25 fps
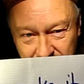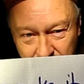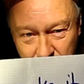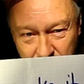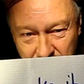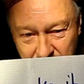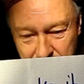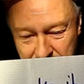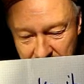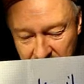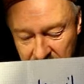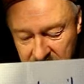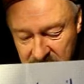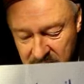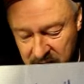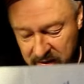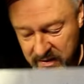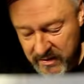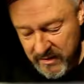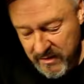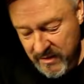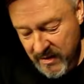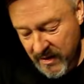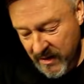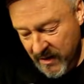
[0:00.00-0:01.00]
we make
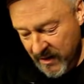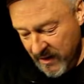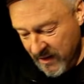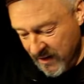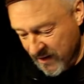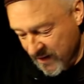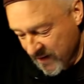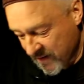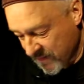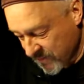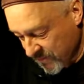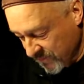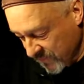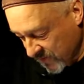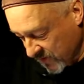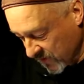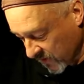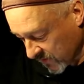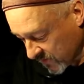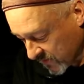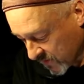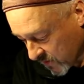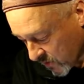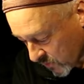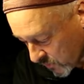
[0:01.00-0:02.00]
it.
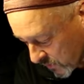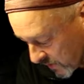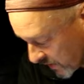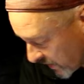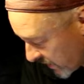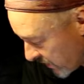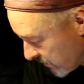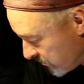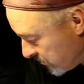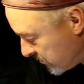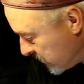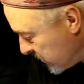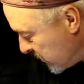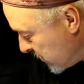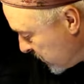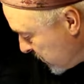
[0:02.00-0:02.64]
Just go there